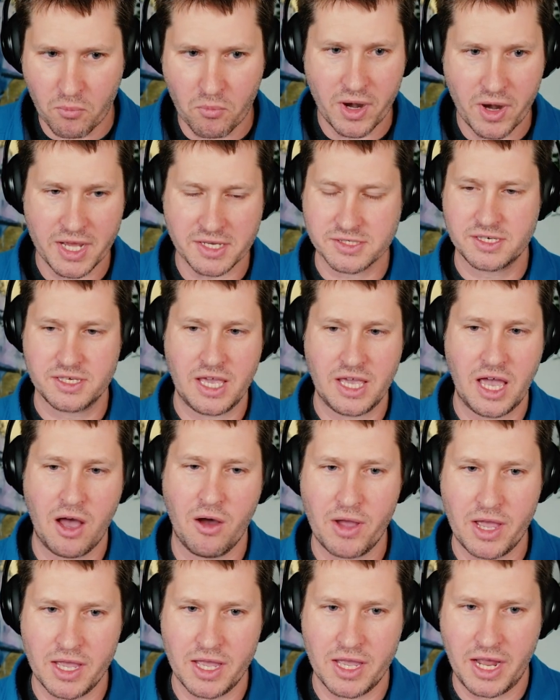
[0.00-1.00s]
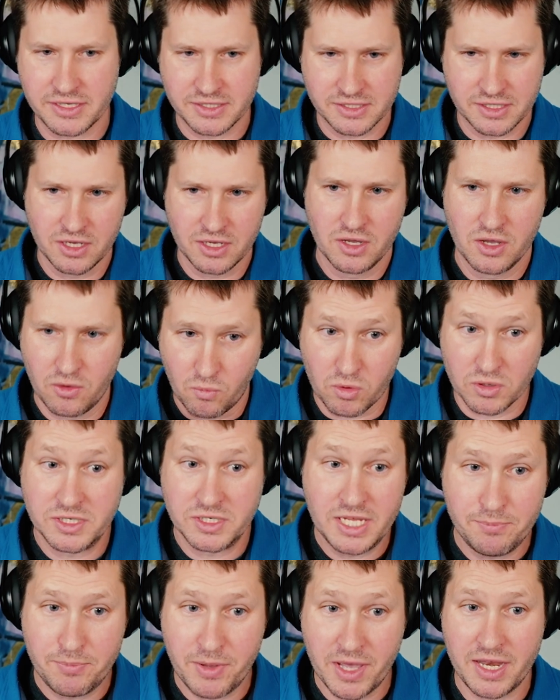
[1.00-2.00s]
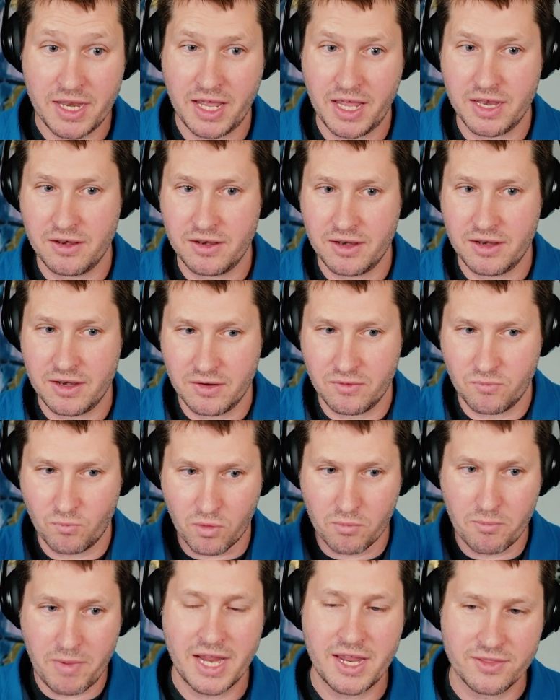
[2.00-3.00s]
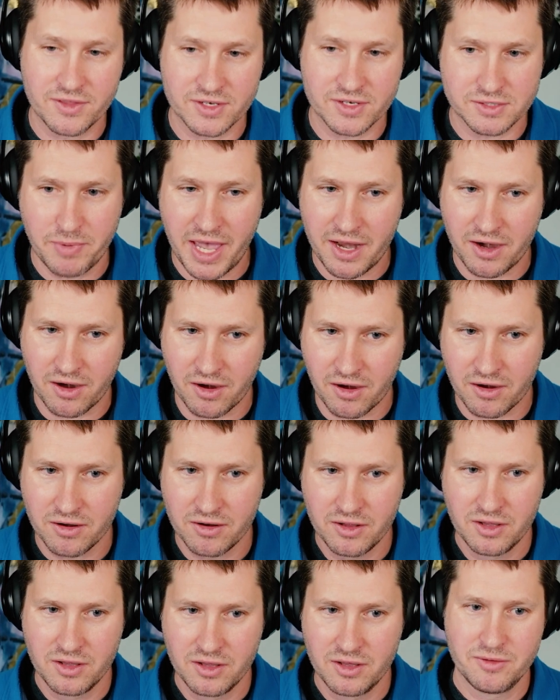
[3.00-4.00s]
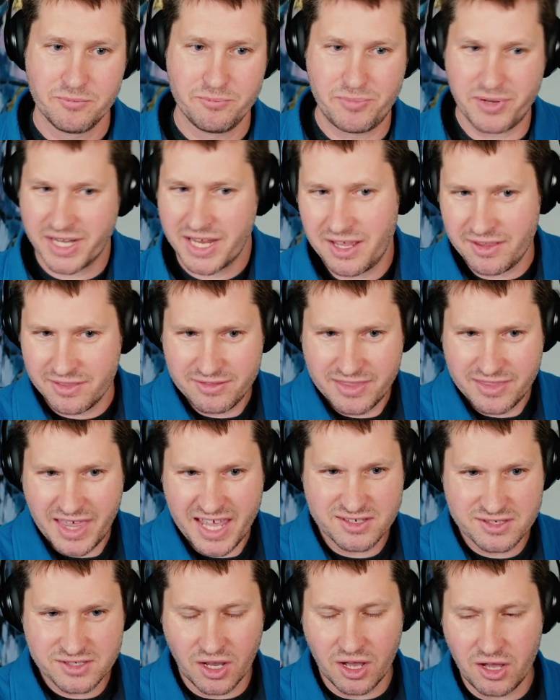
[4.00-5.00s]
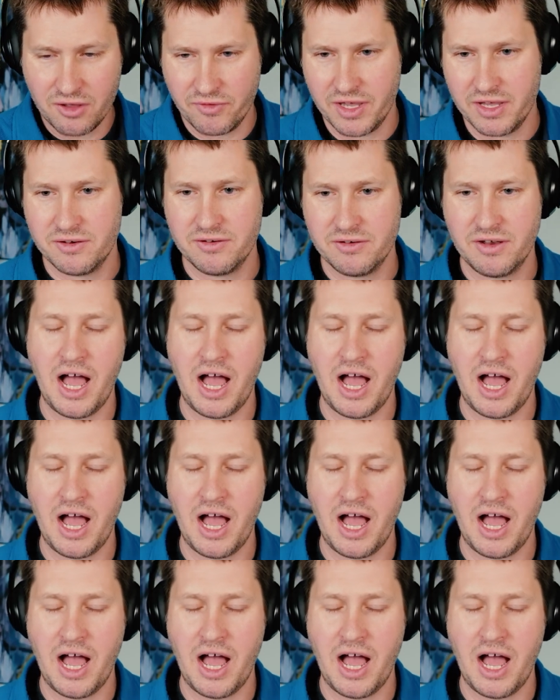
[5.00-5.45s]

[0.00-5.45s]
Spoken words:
risk, you know, it's, we're deep in it, we're making this better, but again, they can solve it.